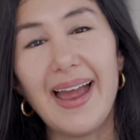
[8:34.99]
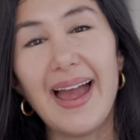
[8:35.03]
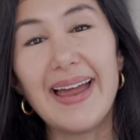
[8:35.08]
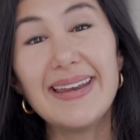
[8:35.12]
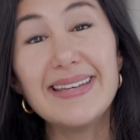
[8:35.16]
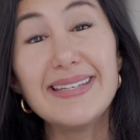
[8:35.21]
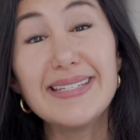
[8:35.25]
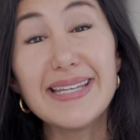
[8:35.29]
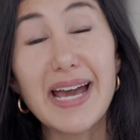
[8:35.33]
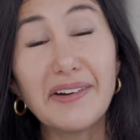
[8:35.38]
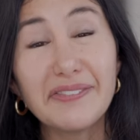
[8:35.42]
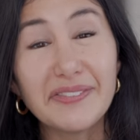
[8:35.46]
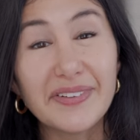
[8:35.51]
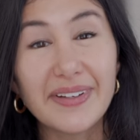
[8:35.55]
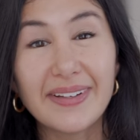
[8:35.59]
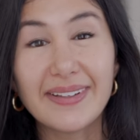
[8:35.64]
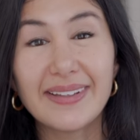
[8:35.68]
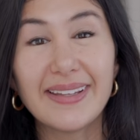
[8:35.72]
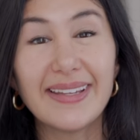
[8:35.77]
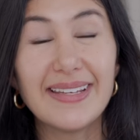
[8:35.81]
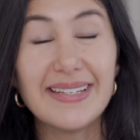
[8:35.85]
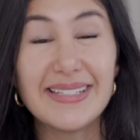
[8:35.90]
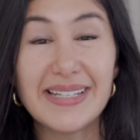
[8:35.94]
And
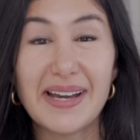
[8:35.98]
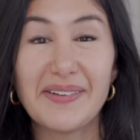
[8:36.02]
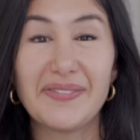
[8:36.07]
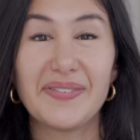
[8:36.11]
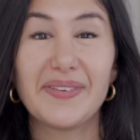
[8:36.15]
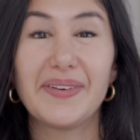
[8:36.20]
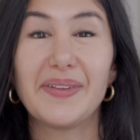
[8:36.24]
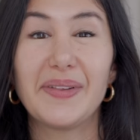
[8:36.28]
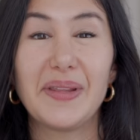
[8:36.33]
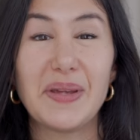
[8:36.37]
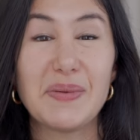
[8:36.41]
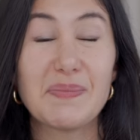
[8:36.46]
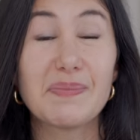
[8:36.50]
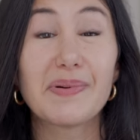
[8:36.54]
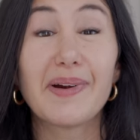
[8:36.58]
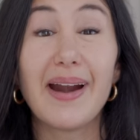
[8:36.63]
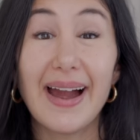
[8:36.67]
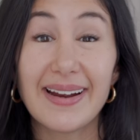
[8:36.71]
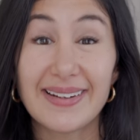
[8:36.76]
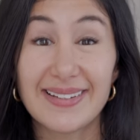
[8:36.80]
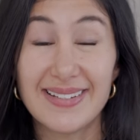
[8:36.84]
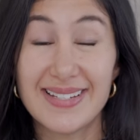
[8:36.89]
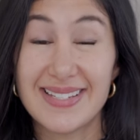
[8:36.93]
definitely, definitely
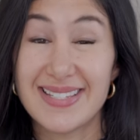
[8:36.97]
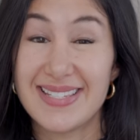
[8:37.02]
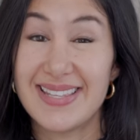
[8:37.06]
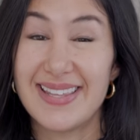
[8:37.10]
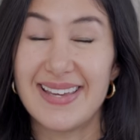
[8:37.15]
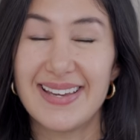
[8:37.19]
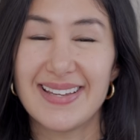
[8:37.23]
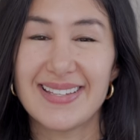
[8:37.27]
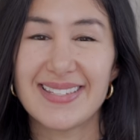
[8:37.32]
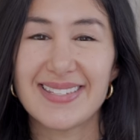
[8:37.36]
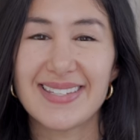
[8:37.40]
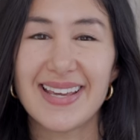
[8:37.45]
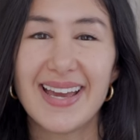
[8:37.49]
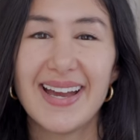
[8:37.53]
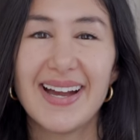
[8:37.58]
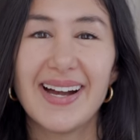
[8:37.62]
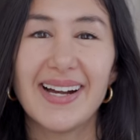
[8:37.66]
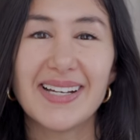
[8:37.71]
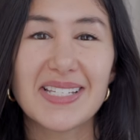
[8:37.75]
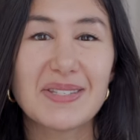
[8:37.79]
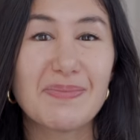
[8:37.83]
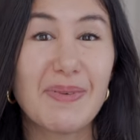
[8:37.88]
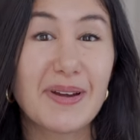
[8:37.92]
practice this,
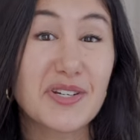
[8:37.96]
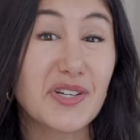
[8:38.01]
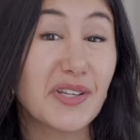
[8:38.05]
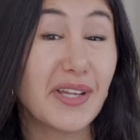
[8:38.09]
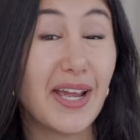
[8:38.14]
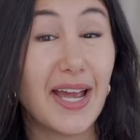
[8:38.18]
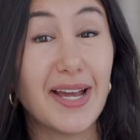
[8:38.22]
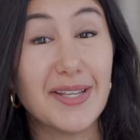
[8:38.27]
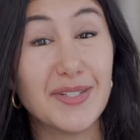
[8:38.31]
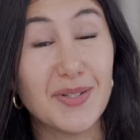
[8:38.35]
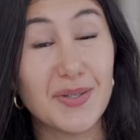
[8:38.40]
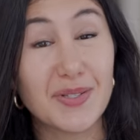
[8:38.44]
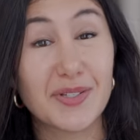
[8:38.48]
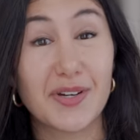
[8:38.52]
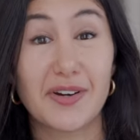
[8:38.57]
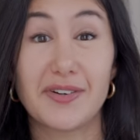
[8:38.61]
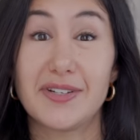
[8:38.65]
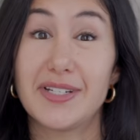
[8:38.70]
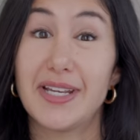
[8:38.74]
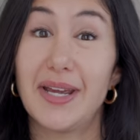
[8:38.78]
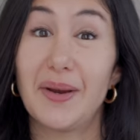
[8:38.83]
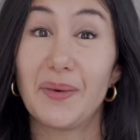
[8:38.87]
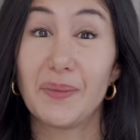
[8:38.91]
especially as you
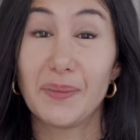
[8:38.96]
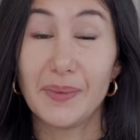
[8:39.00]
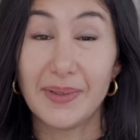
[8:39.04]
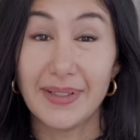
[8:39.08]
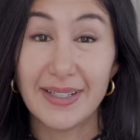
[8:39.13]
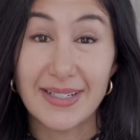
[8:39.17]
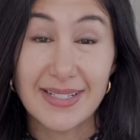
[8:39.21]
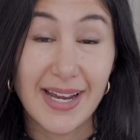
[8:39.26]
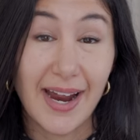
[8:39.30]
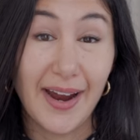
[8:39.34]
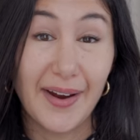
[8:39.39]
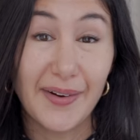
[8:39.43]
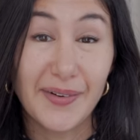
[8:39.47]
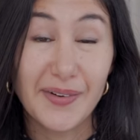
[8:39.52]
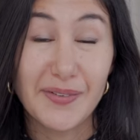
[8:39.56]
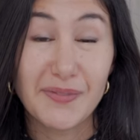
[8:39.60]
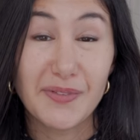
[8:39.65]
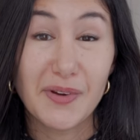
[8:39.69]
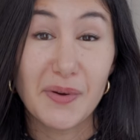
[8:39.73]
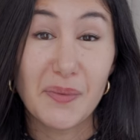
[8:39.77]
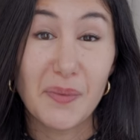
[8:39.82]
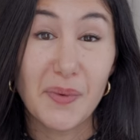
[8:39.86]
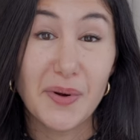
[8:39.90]
start to get really tired
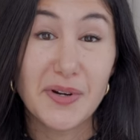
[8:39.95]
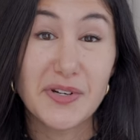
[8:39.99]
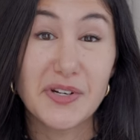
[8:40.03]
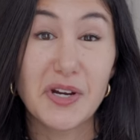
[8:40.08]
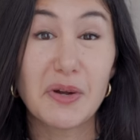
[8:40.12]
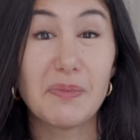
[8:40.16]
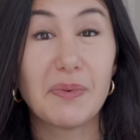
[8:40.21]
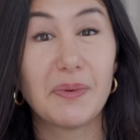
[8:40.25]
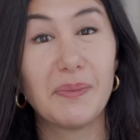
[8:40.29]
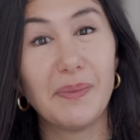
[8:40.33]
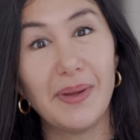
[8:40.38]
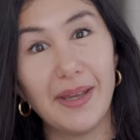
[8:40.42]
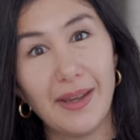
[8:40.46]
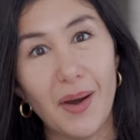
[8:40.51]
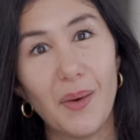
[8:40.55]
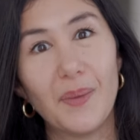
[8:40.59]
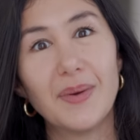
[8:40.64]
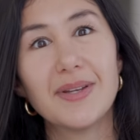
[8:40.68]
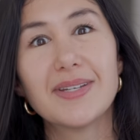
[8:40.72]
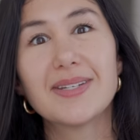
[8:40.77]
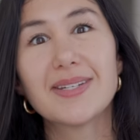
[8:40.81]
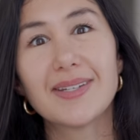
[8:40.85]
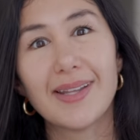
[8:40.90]
of your wardrobe and we
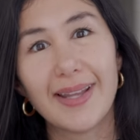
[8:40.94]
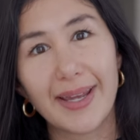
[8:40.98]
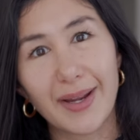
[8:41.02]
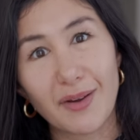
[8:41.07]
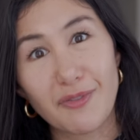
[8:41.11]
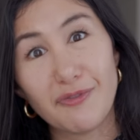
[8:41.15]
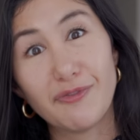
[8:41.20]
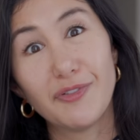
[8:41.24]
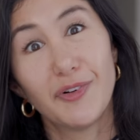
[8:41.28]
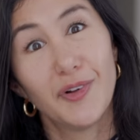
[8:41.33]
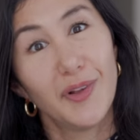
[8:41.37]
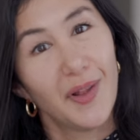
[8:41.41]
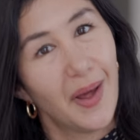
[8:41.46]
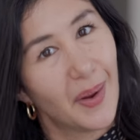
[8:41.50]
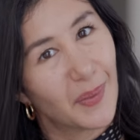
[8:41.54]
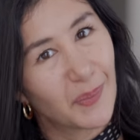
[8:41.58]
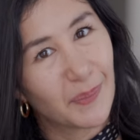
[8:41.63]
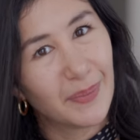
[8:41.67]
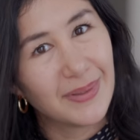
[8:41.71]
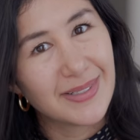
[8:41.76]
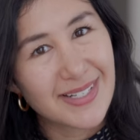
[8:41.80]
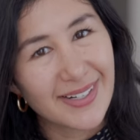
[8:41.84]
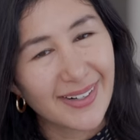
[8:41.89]
go into like full
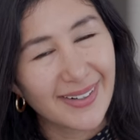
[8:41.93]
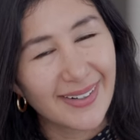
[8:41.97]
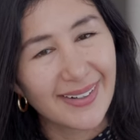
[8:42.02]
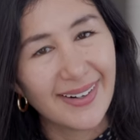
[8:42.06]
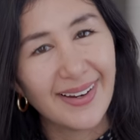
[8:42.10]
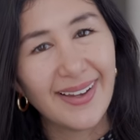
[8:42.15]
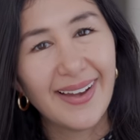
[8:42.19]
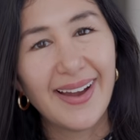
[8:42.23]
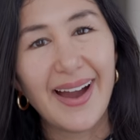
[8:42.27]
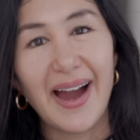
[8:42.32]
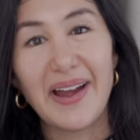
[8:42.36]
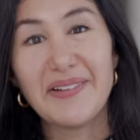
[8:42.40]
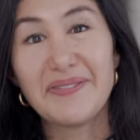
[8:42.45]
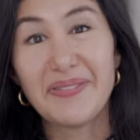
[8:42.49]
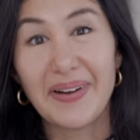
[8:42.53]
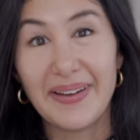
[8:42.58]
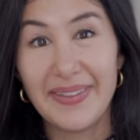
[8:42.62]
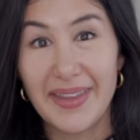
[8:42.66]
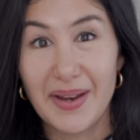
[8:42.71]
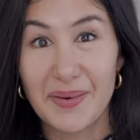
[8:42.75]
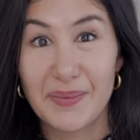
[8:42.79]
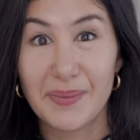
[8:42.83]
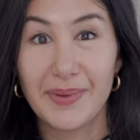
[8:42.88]
on winter. I
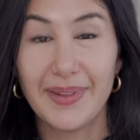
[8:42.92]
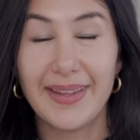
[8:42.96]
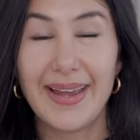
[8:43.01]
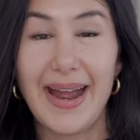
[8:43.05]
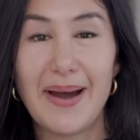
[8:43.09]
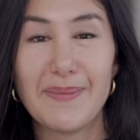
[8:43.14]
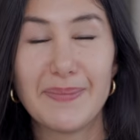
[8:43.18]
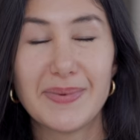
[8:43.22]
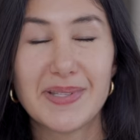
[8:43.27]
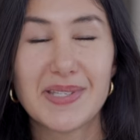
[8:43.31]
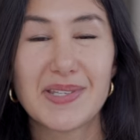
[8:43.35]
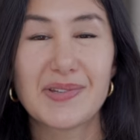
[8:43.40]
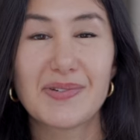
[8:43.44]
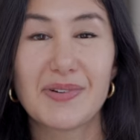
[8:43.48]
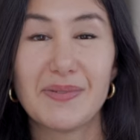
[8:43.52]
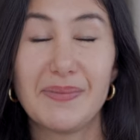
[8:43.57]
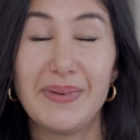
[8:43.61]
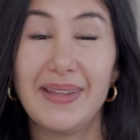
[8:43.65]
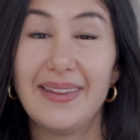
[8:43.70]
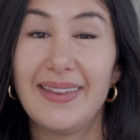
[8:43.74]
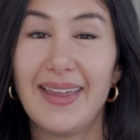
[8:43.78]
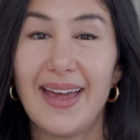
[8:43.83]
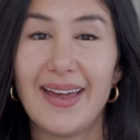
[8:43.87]
find that really happens for
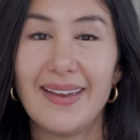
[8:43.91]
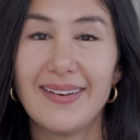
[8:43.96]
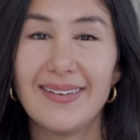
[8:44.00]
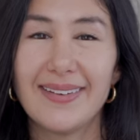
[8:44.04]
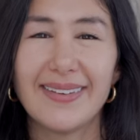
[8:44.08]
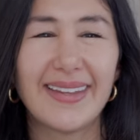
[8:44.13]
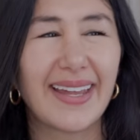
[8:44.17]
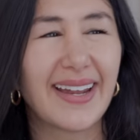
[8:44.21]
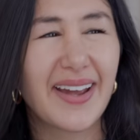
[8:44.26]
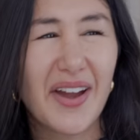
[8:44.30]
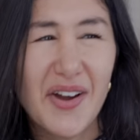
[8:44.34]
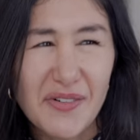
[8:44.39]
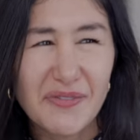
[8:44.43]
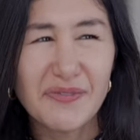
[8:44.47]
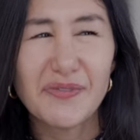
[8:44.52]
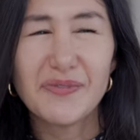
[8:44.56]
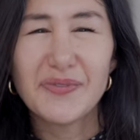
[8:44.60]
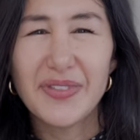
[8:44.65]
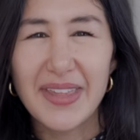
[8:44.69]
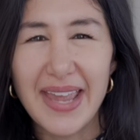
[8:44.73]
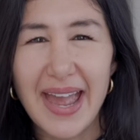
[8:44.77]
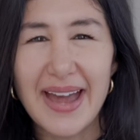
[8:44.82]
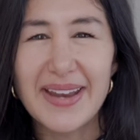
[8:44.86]
me then. Like
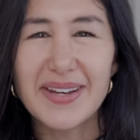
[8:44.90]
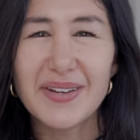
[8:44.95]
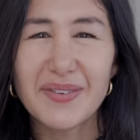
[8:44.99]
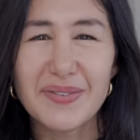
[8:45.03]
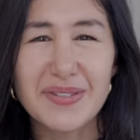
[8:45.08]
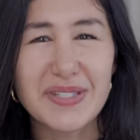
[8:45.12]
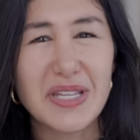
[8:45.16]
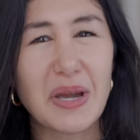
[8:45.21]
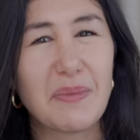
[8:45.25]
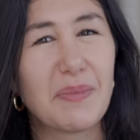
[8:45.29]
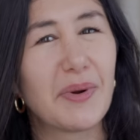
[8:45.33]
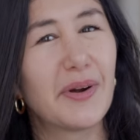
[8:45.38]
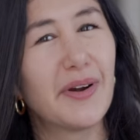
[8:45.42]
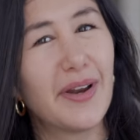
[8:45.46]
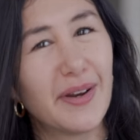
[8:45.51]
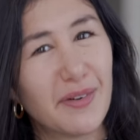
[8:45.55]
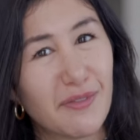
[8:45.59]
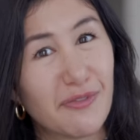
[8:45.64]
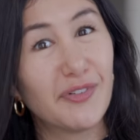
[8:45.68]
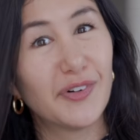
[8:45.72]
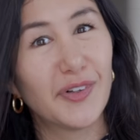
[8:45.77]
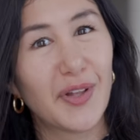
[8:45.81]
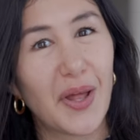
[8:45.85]
the end of summer
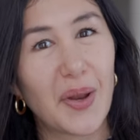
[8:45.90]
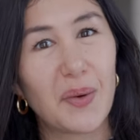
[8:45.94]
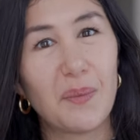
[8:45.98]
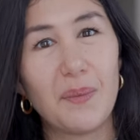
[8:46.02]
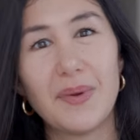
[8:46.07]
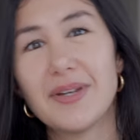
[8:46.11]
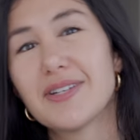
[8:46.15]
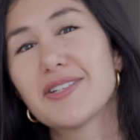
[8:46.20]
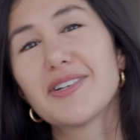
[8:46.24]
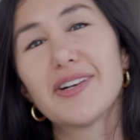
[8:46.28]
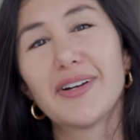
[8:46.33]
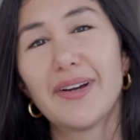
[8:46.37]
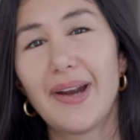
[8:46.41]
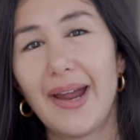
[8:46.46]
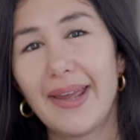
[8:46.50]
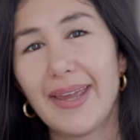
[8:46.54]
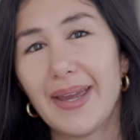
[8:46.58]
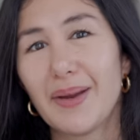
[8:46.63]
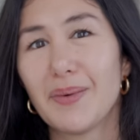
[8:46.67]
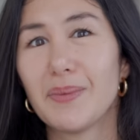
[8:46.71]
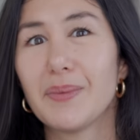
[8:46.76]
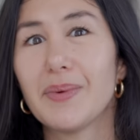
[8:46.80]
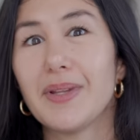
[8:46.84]
and full on winter, I
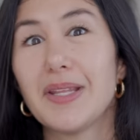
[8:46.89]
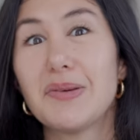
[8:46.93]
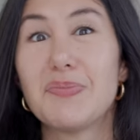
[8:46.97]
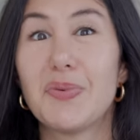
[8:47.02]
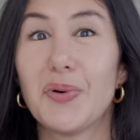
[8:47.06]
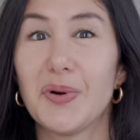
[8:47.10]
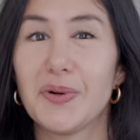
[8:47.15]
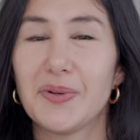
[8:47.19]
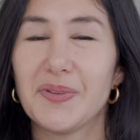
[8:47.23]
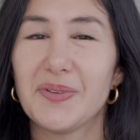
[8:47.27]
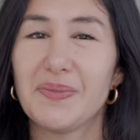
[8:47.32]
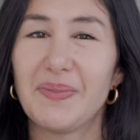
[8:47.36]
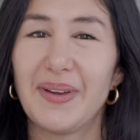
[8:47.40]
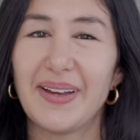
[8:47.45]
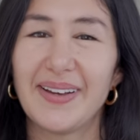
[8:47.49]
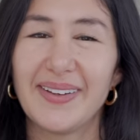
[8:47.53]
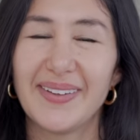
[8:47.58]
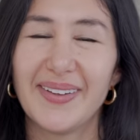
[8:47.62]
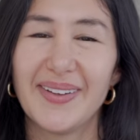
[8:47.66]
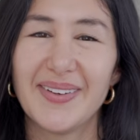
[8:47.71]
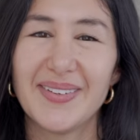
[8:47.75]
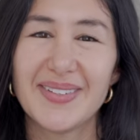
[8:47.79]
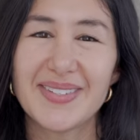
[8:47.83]
get really bored with my
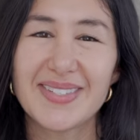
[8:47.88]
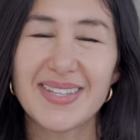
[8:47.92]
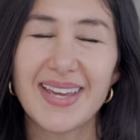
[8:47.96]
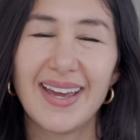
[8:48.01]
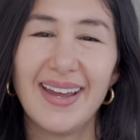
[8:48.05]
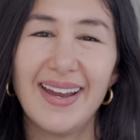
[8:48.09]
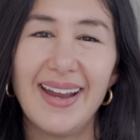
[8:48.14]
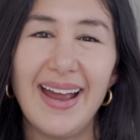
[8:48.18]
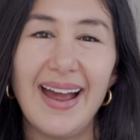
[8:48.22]
clothes.